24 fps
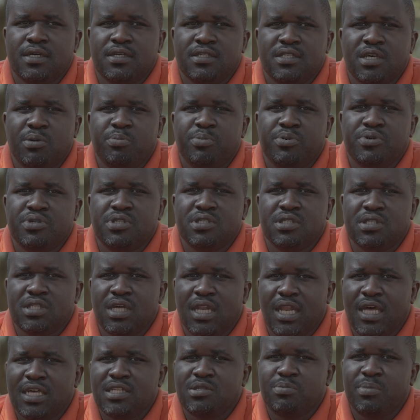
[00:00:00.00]
supporting
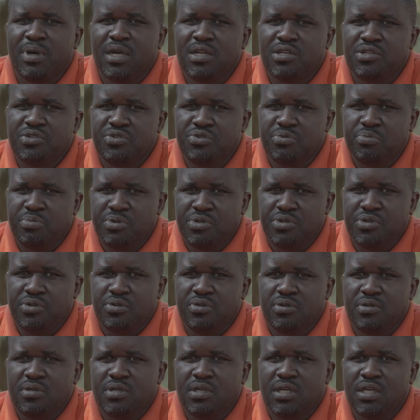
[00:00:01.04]
the last mile
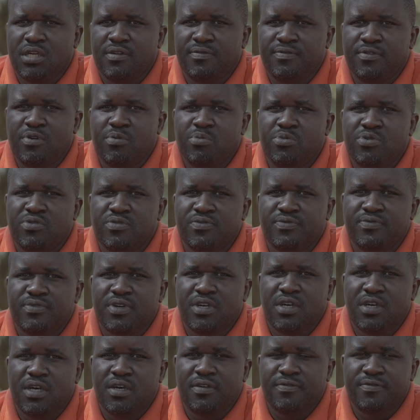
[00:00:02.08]
distribution in form of
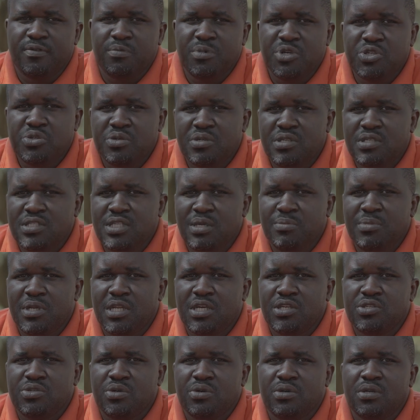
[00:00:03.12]
information
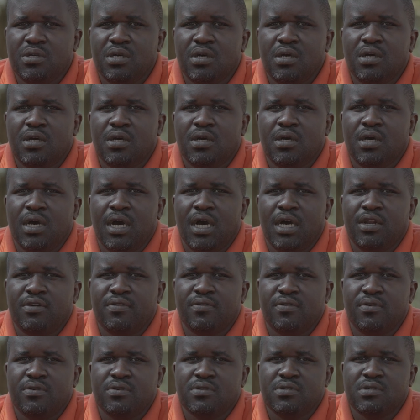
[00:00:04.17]
dissemination and
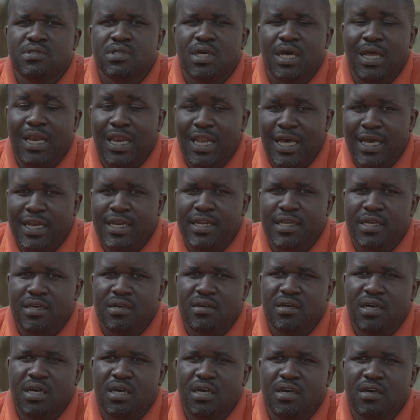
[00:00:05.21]
of course learning
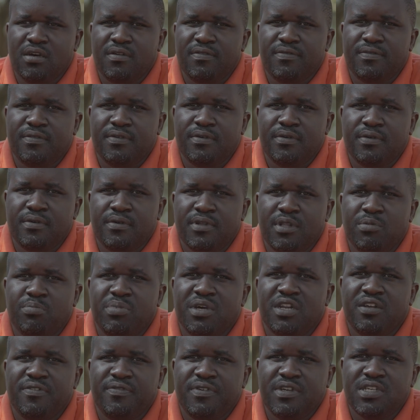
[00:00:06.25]
for the
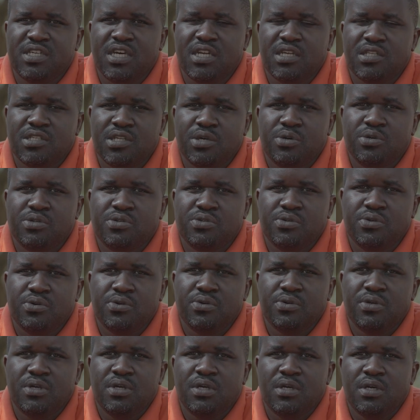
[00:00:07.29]
beneficiaries. They also
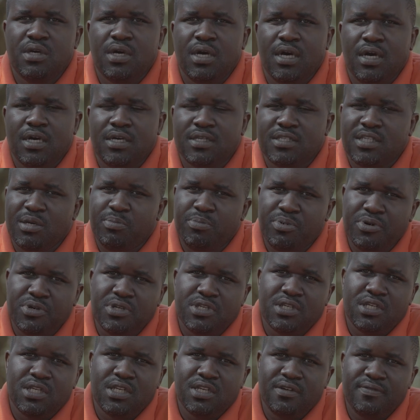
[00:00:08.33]
support
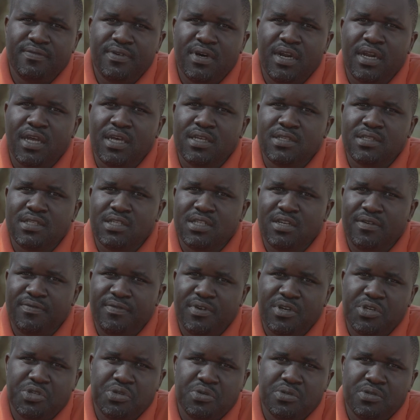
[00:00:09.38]
in the various
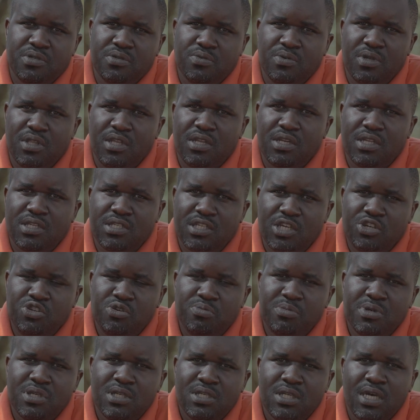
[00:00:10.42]
interventions within the
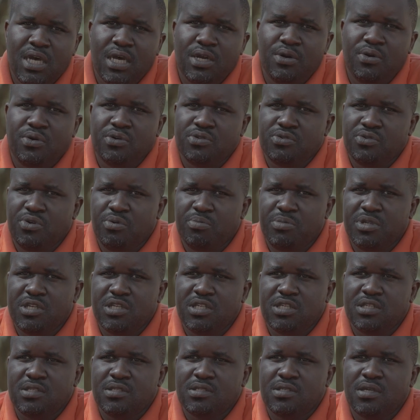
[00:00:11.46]
settlement and host
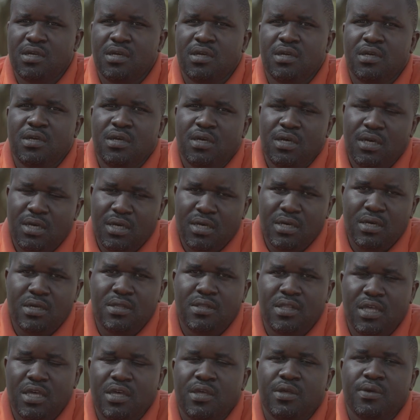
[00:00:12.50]
communities.
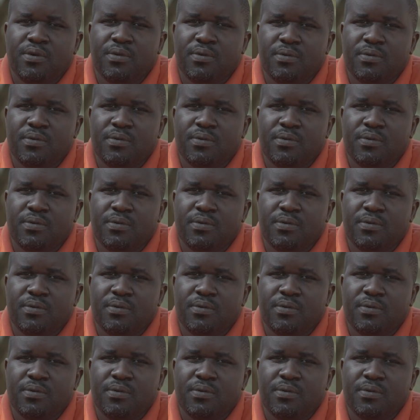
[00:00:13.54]
Thank you.